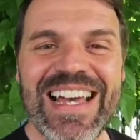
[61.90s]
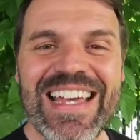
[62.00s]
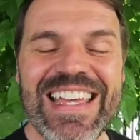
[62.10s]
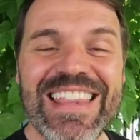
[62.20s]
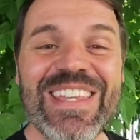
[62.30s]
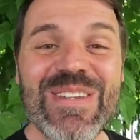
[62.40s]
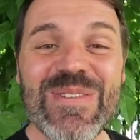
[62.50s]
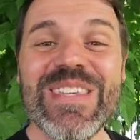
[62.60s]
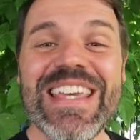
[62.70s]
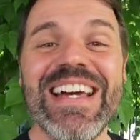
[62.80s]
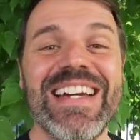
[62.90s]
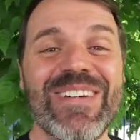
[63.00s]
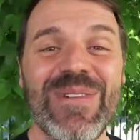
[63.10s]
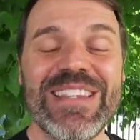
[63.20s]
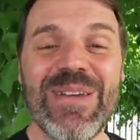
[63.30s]
in the new year,
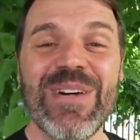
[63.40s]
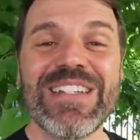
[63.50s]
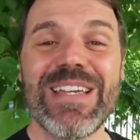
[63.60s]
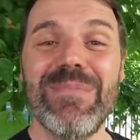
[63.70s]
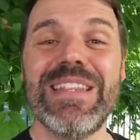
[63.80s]
what they want to commit